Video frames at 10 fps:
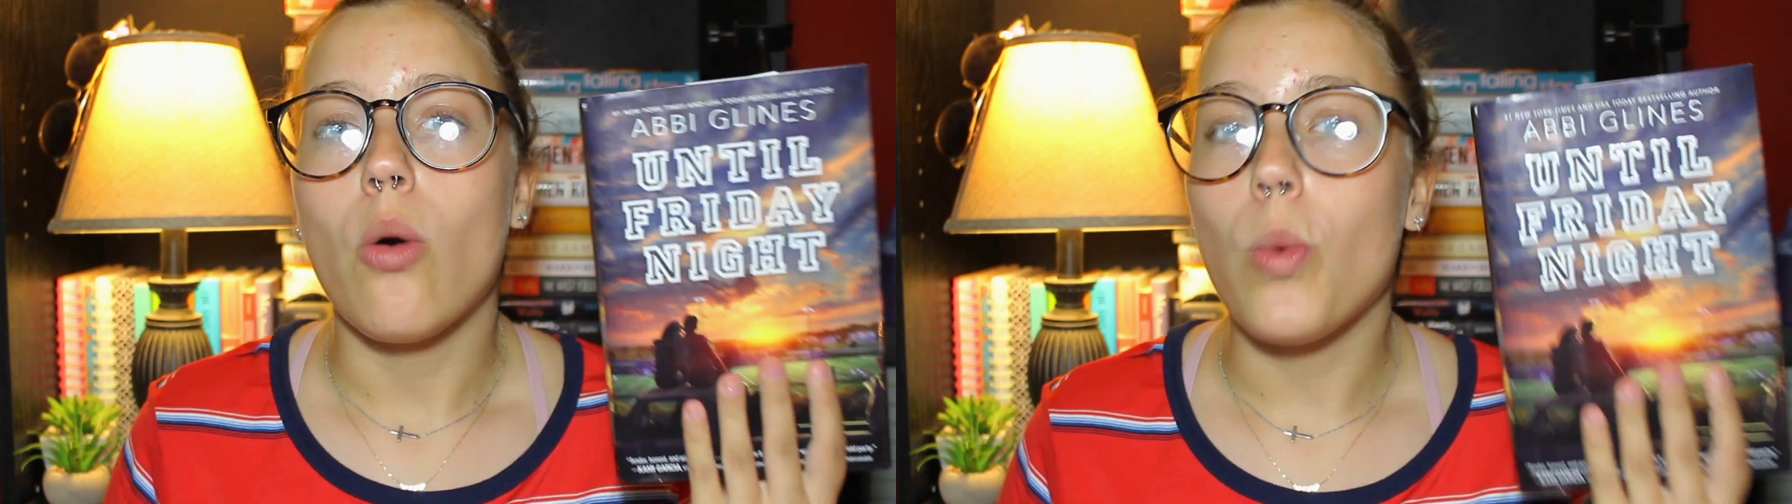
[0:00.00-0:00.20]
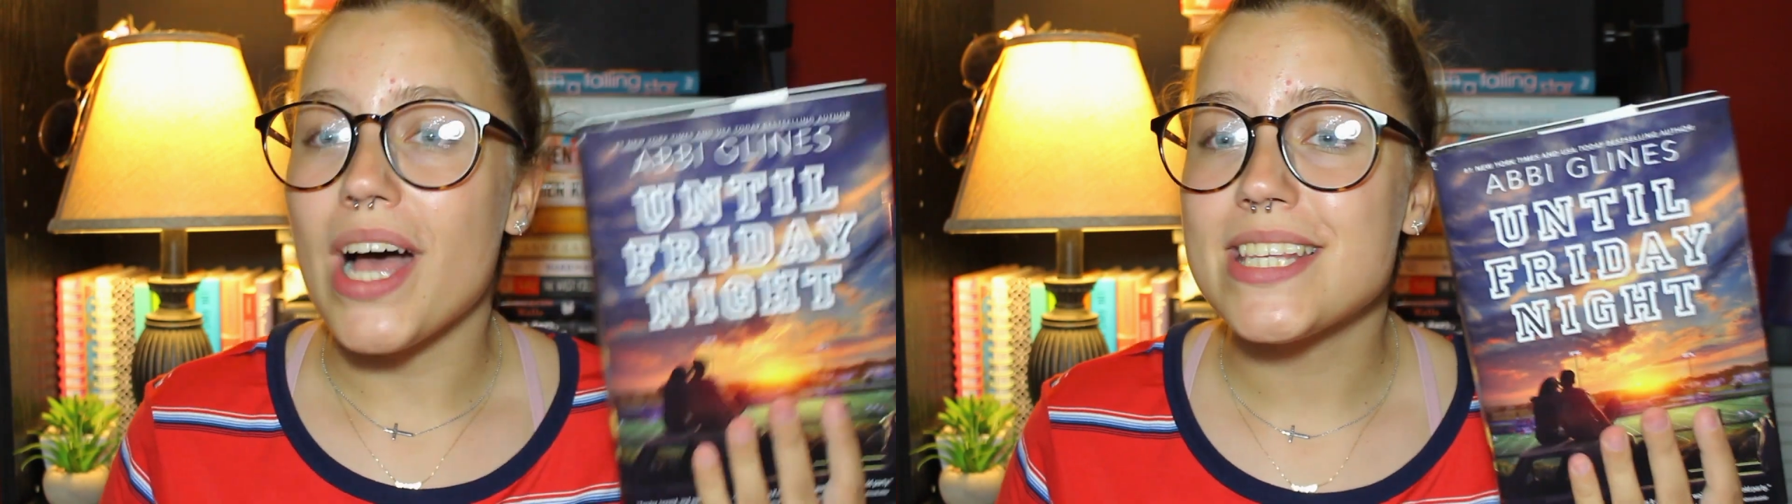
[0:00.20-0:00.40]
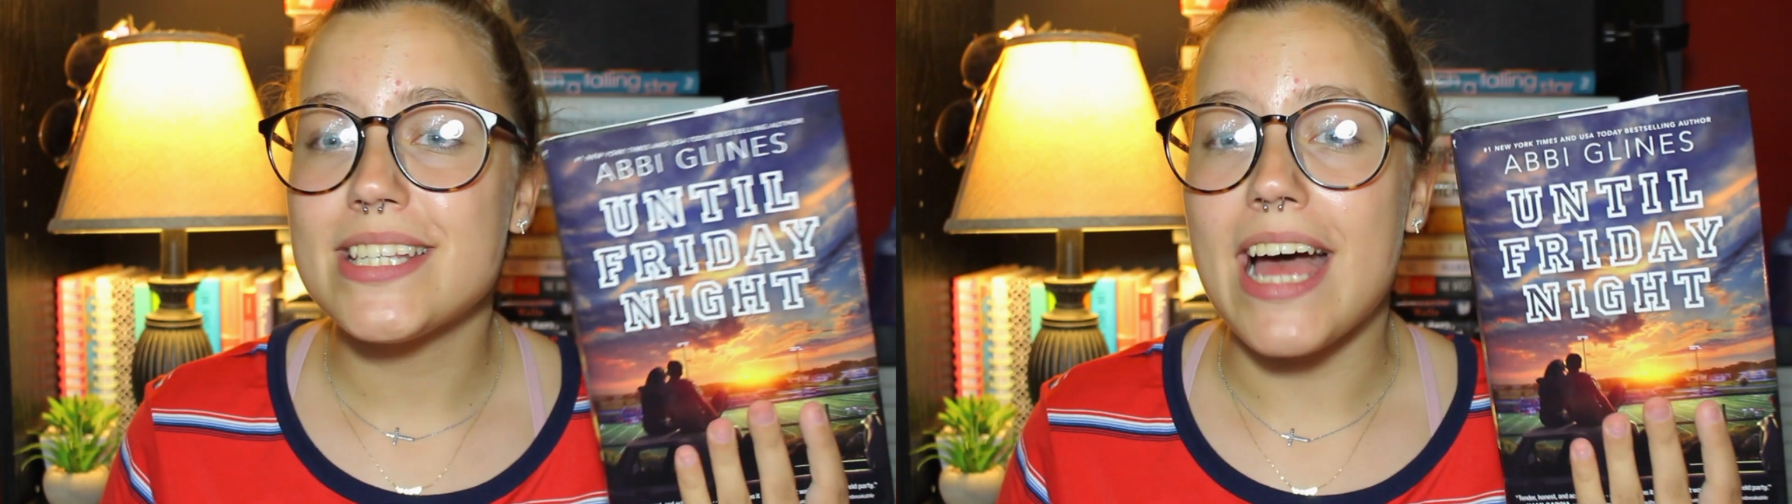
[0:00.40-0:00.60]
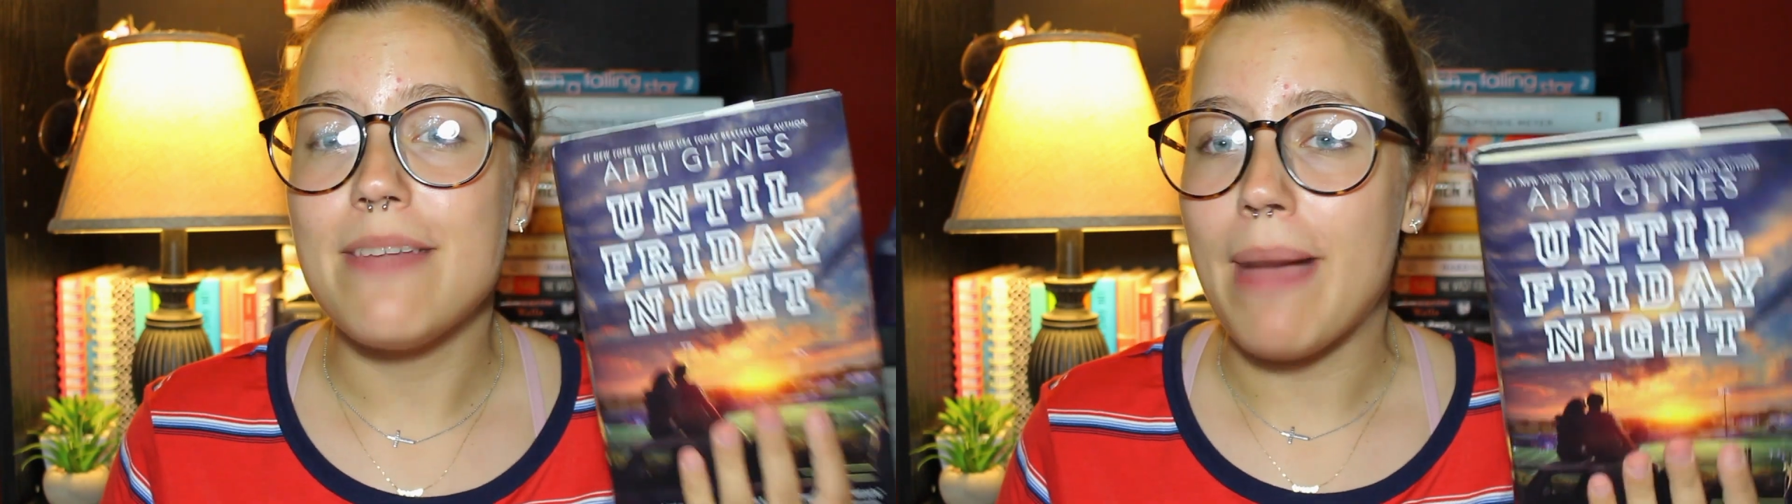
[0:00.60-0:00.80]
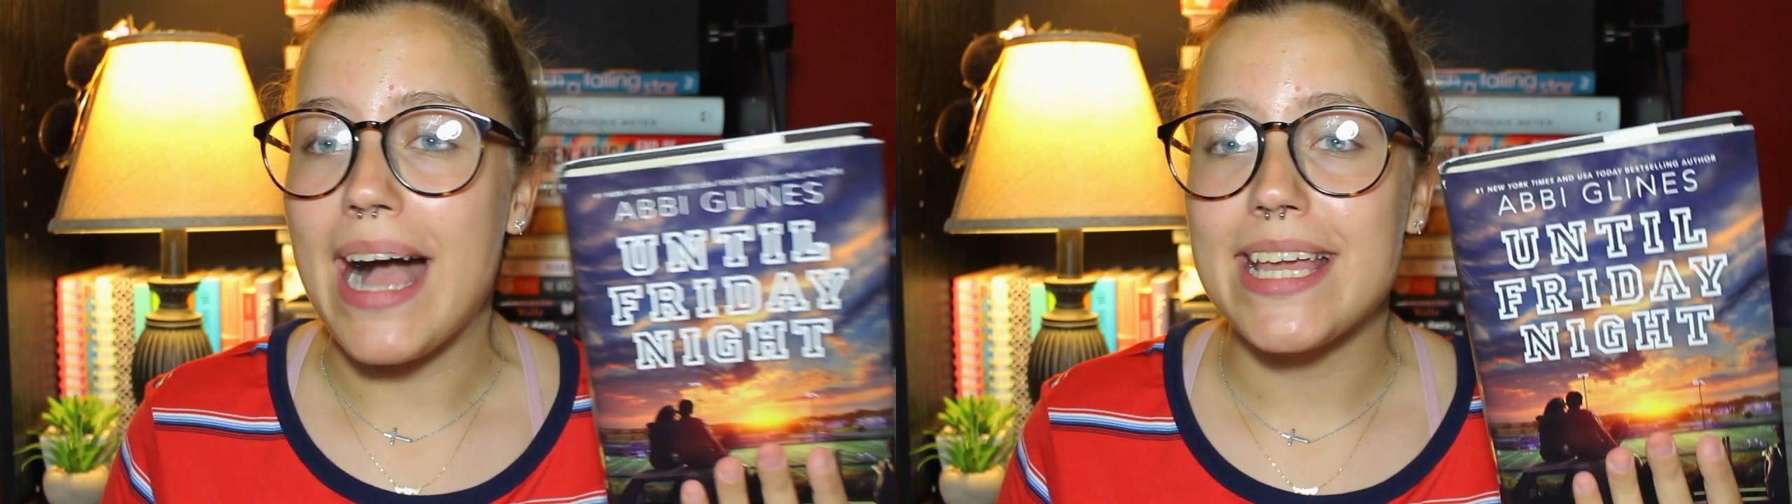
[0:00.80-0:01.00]
West
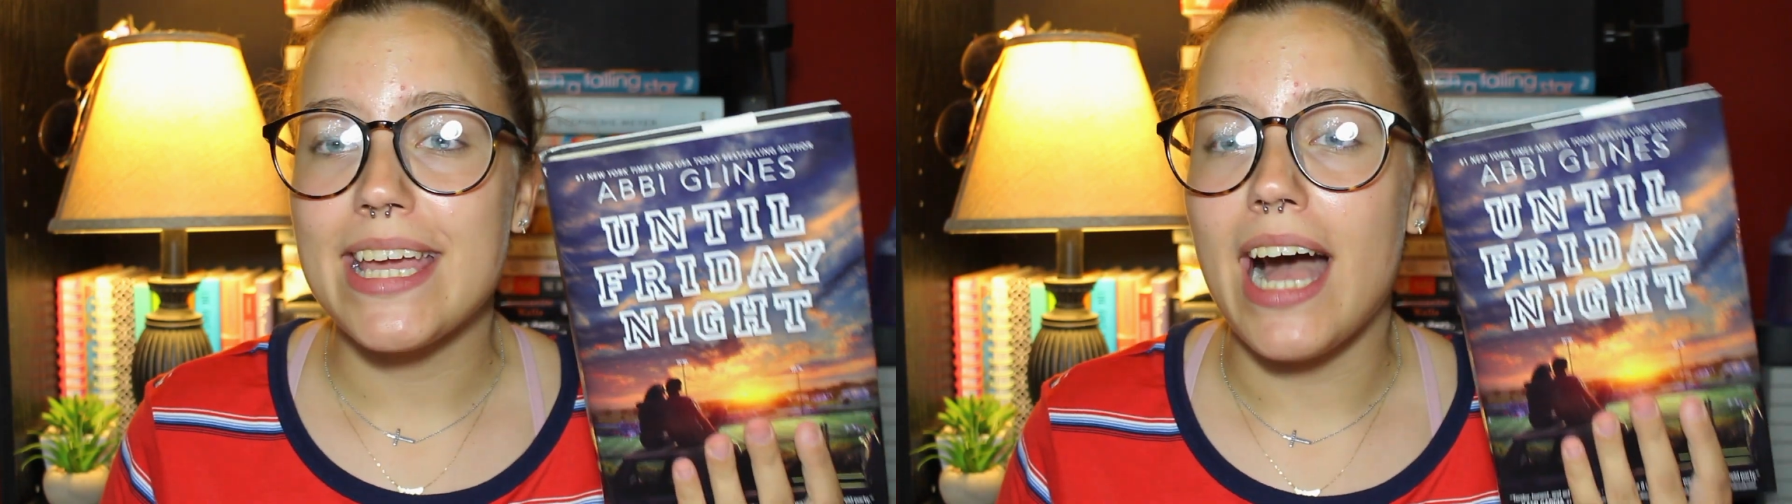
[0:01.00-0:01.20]
and Maggie,